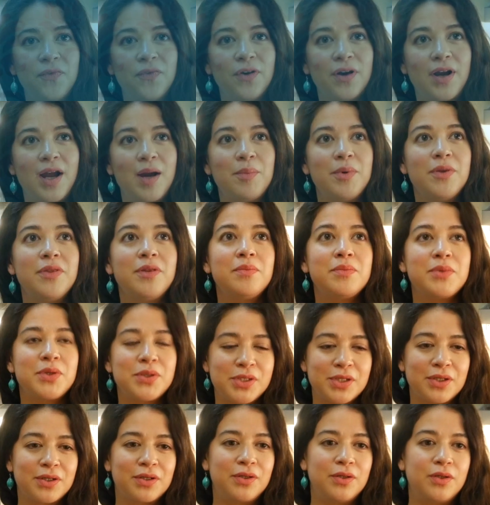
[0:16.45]
For Emma the
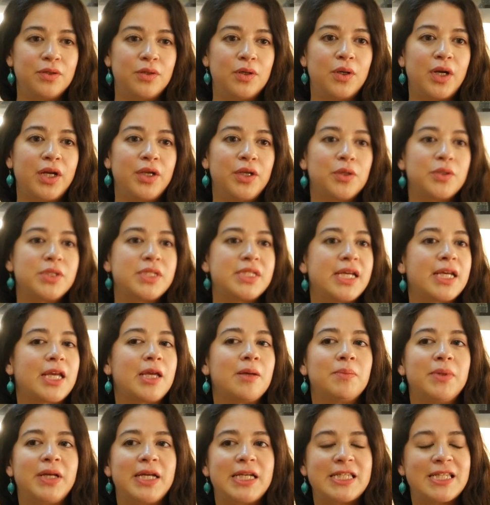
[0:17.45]
Musical, I know it's
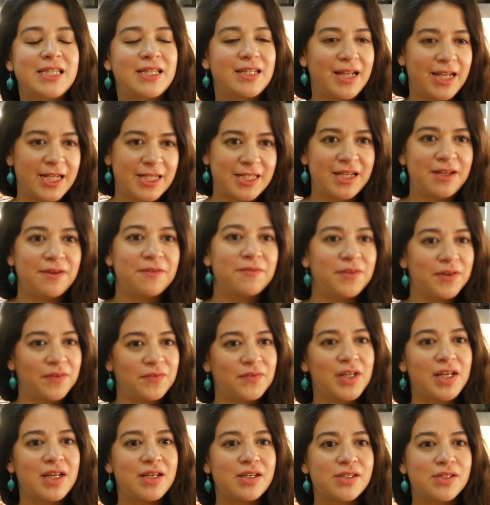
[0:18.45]
taking place in the
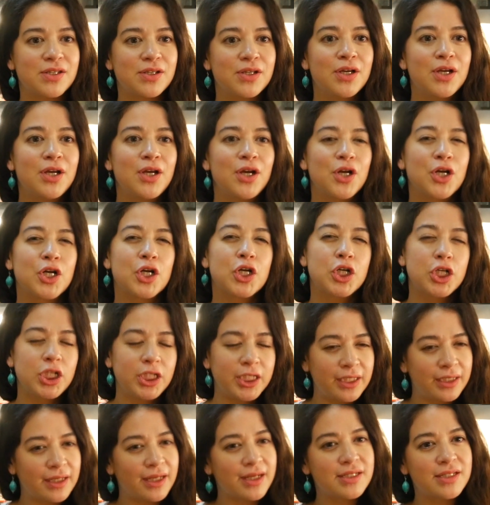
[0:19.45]
1950s,
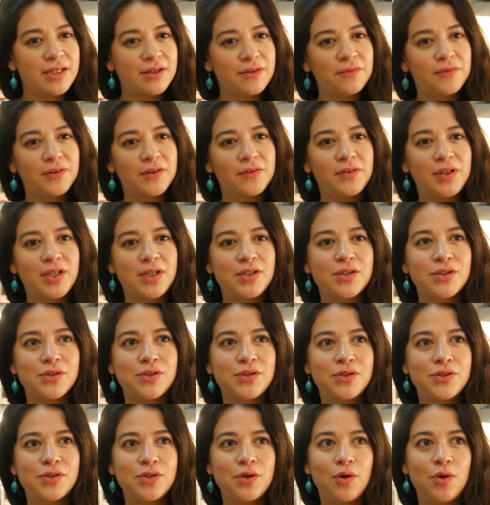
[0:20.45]
early
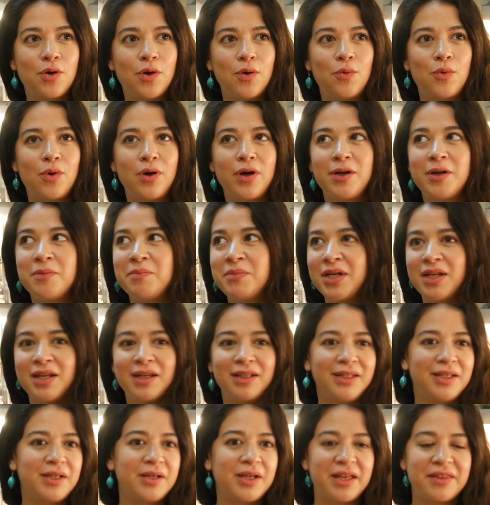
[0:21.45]
1950s, so
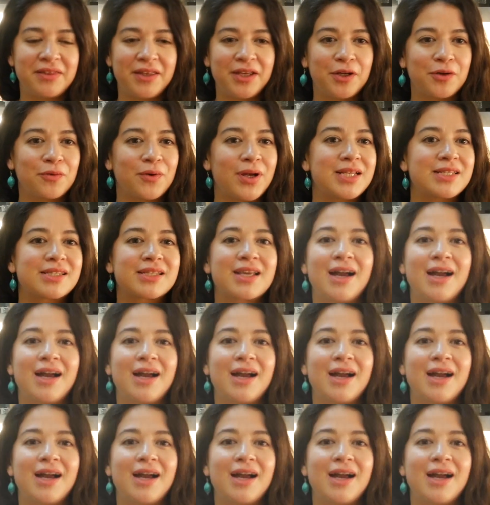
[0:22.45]
immediately I think Grace